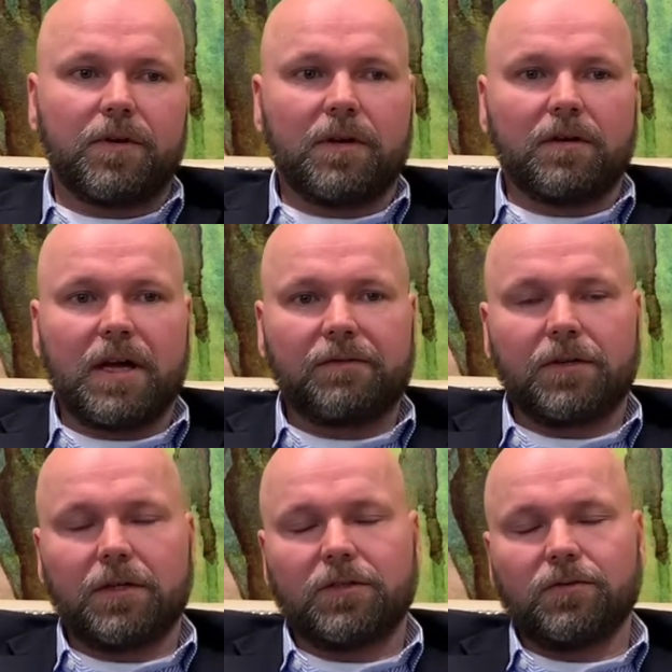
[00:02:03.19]
after
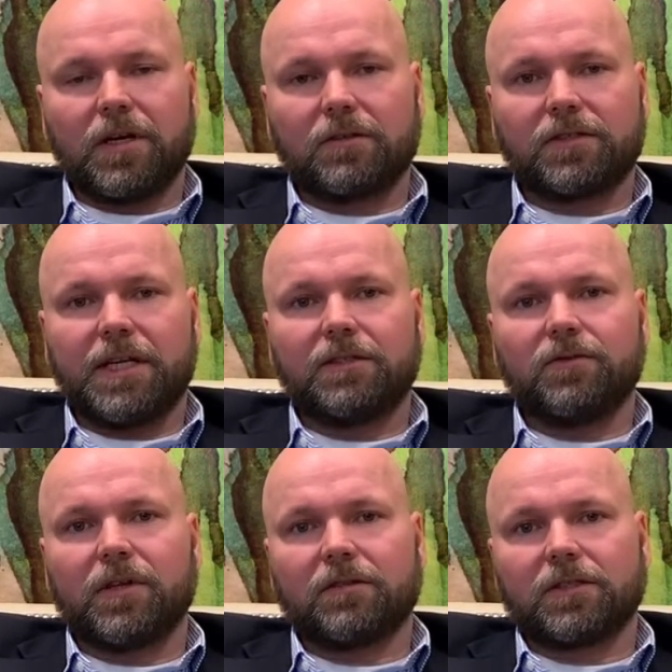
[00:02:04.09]
the 2008
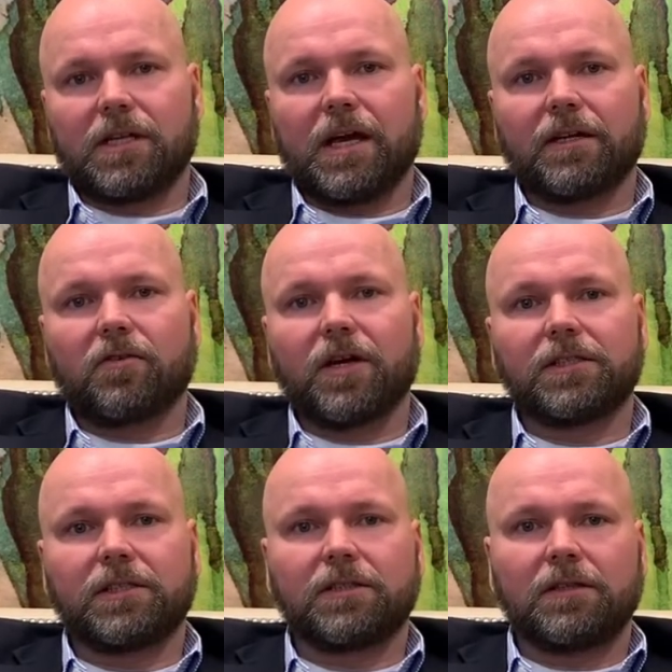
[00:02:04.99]
2009
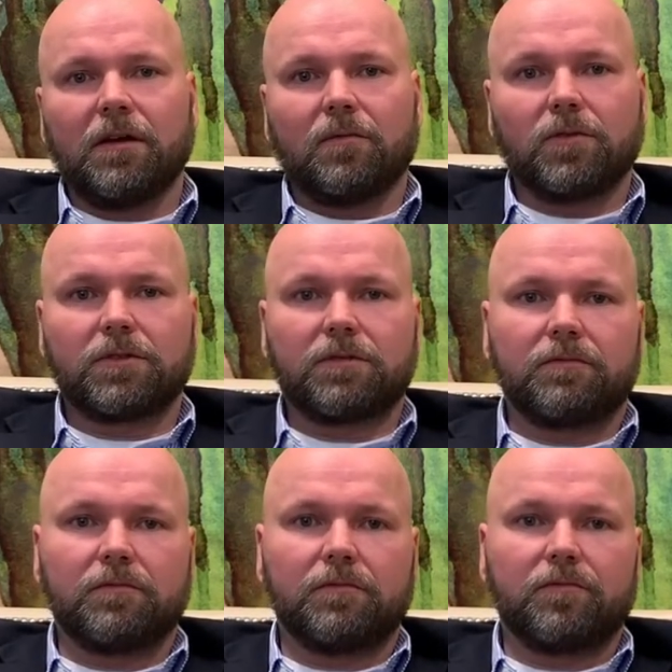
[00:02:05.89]
crisis was
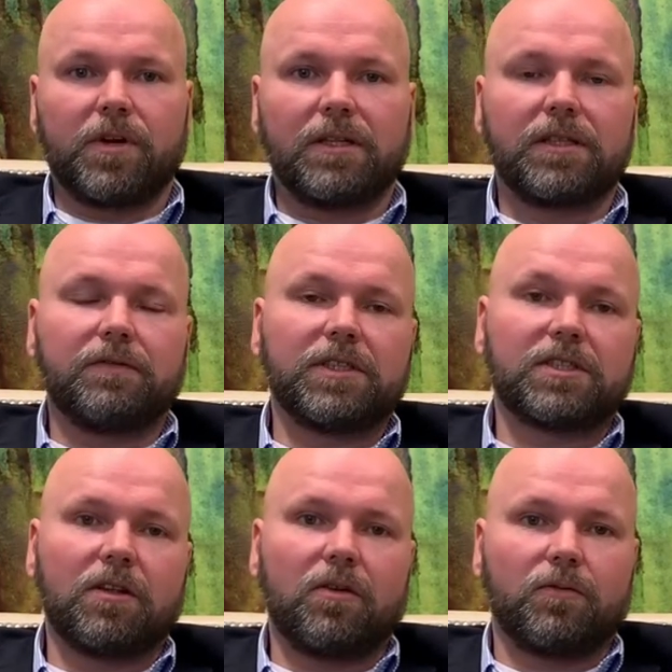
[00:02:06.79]
relatively
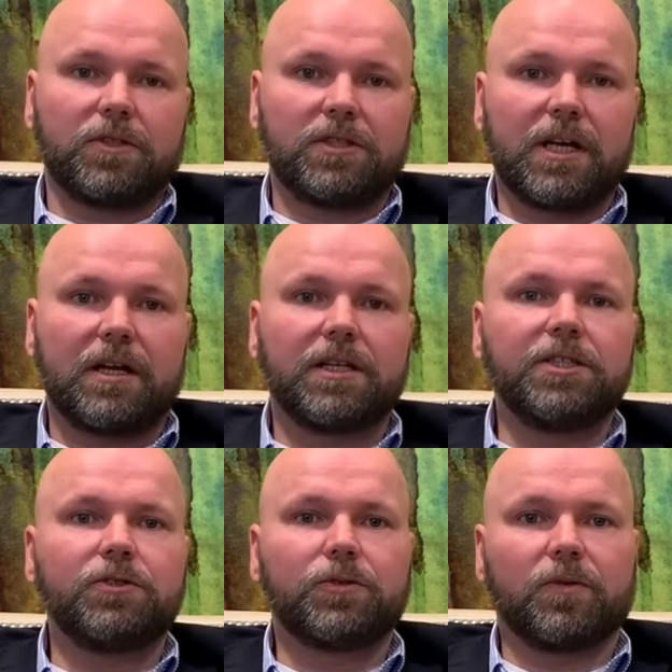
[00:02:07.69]
slow, which is kind of
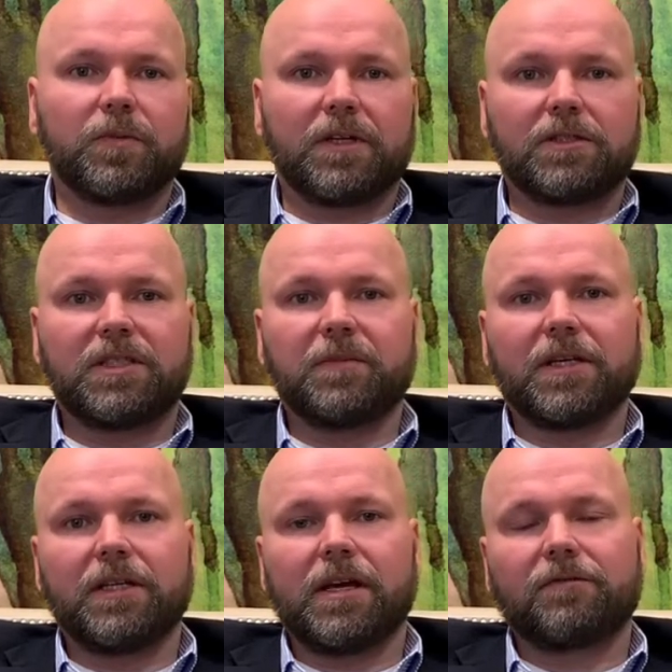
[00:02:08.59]
unusual because
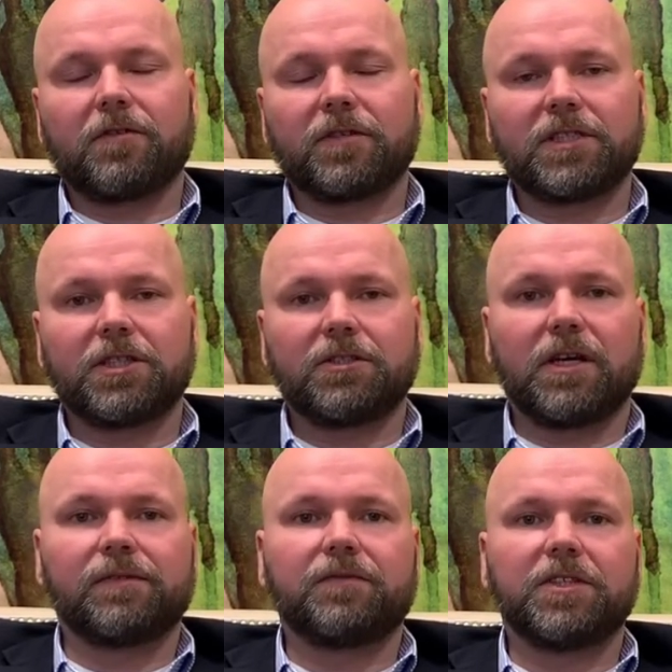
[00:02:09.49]
typically after a recession you
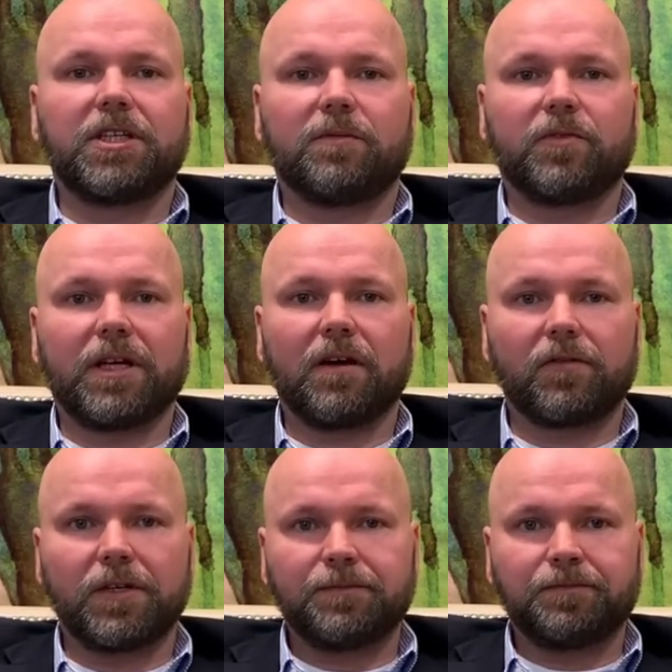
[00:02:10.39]
have a V-shaped
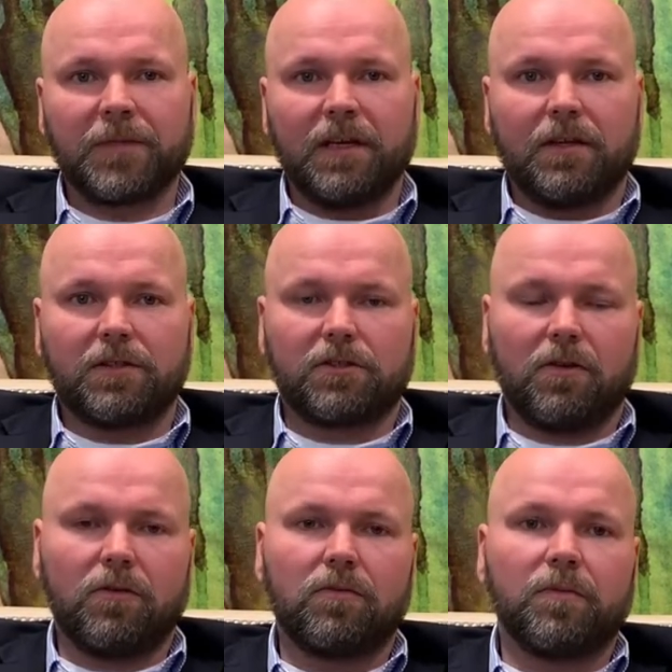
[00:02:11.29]
recovery.
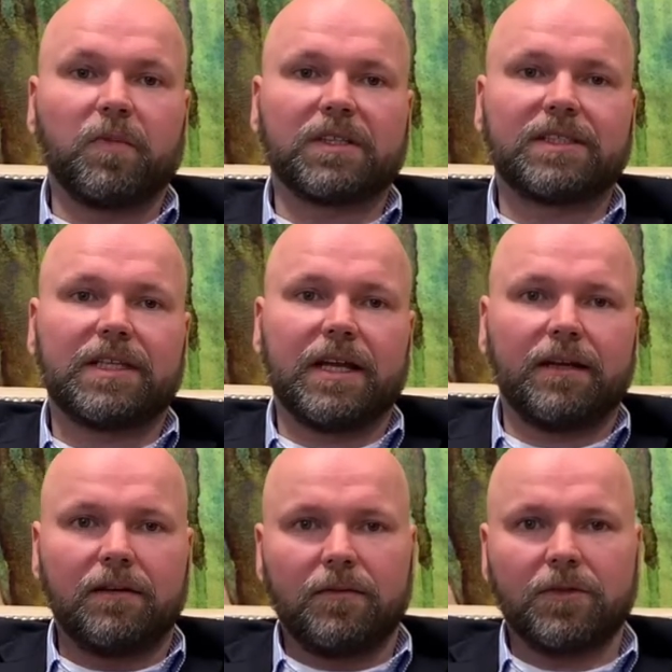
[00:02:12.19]
Slow but steady.
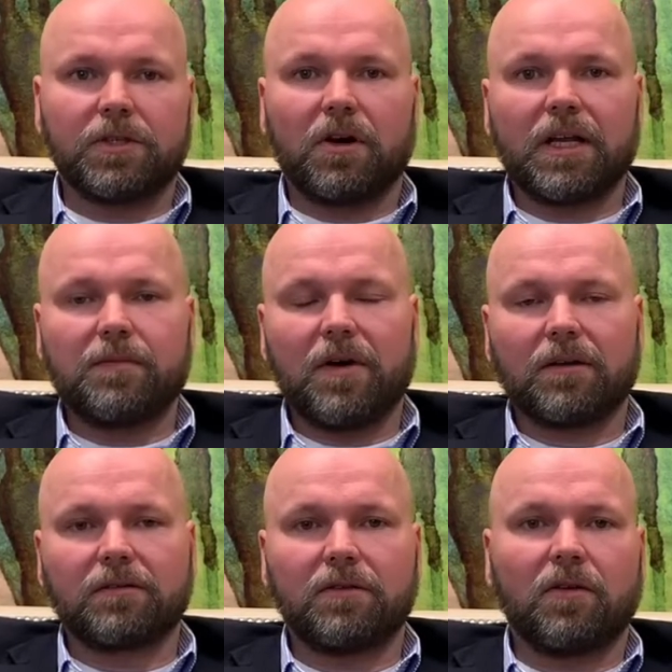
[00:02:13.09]
We're talking
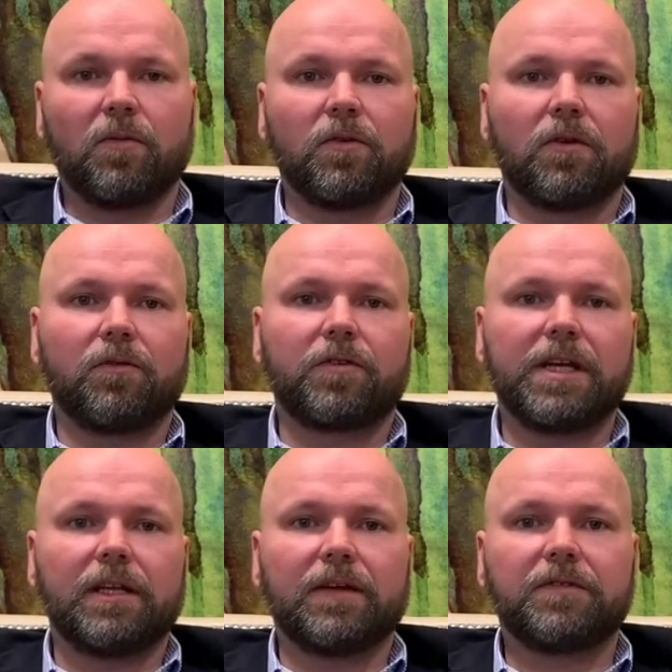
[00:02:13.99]
about almost over
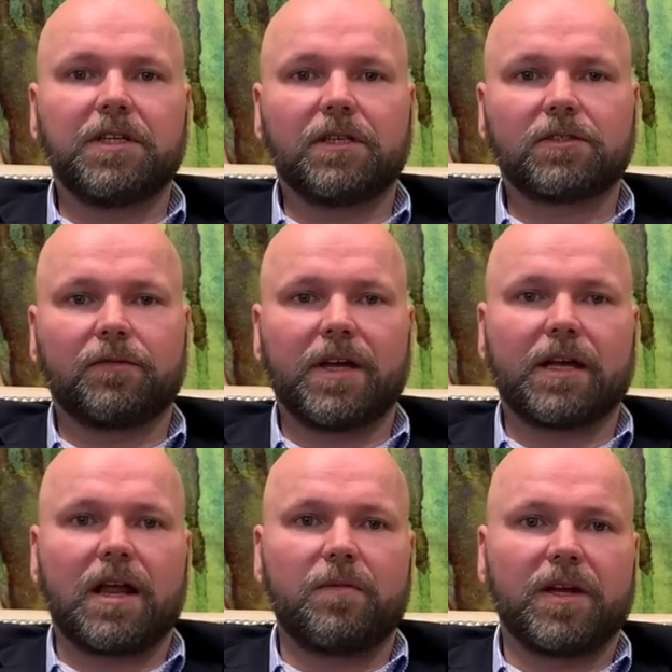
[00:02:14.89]
11 years of
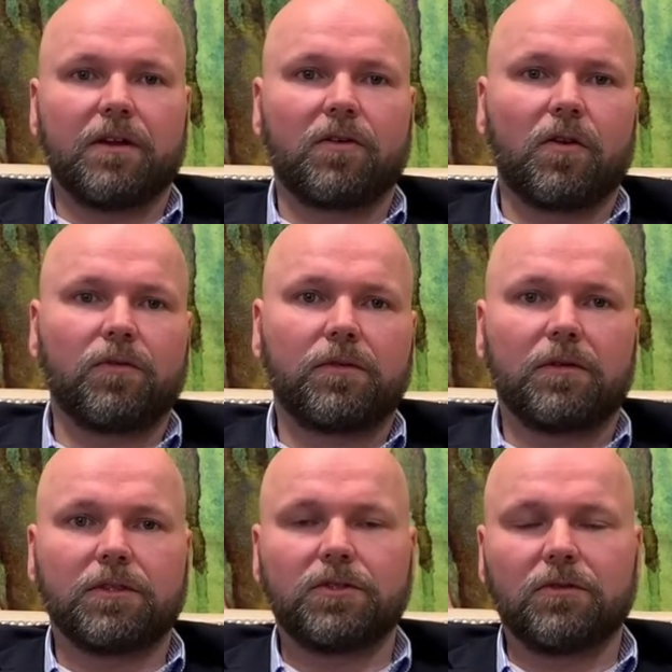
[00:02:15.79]
economic growth at
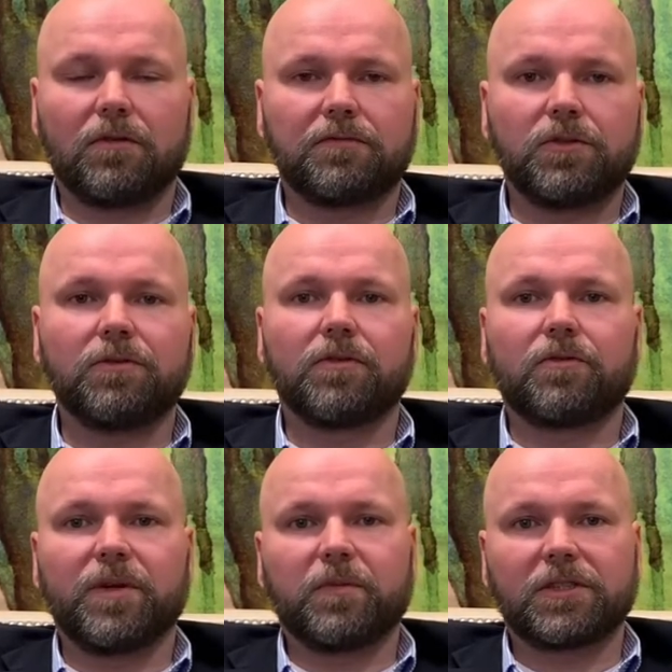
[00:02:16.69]
a tune of 2 to
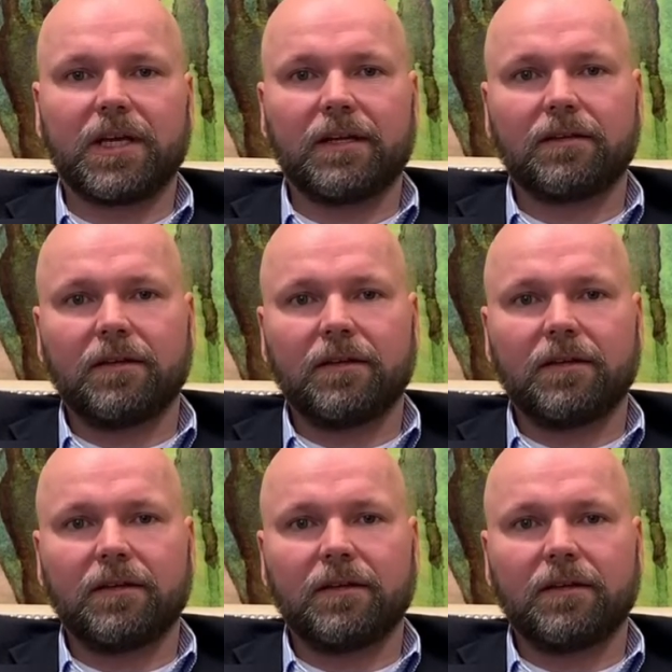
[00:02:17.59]
3%.